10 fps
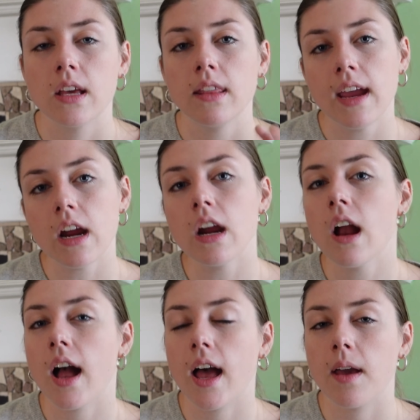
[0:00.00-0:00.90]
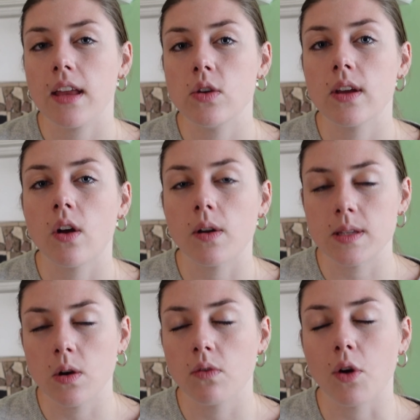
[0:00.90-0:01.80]
there, and you can
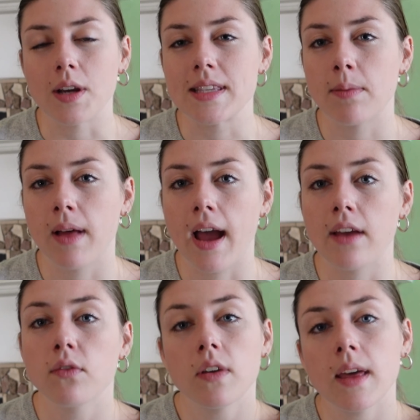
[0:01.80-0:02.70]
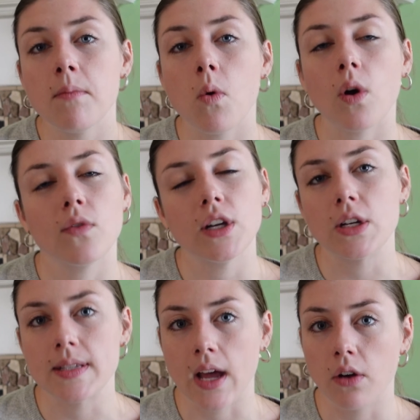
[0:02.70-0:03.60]
also of course apply for them or for
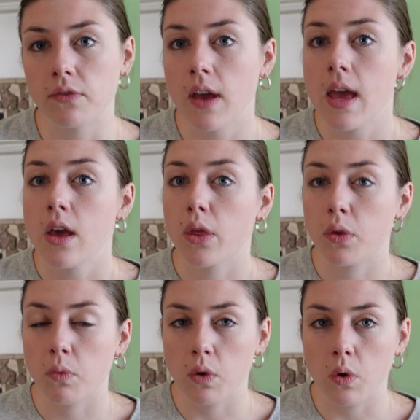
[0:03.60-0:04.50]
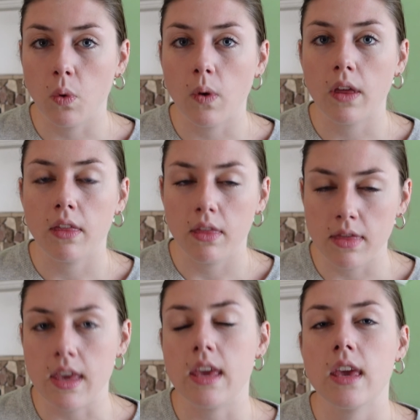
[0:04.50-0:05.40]
yourself through
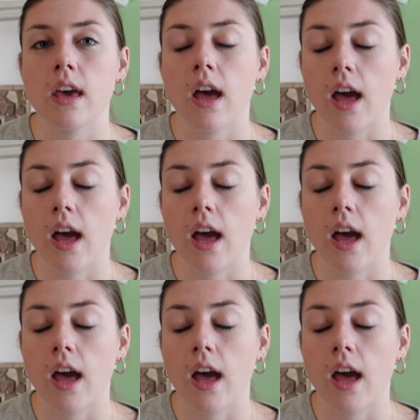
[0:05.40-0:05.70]
the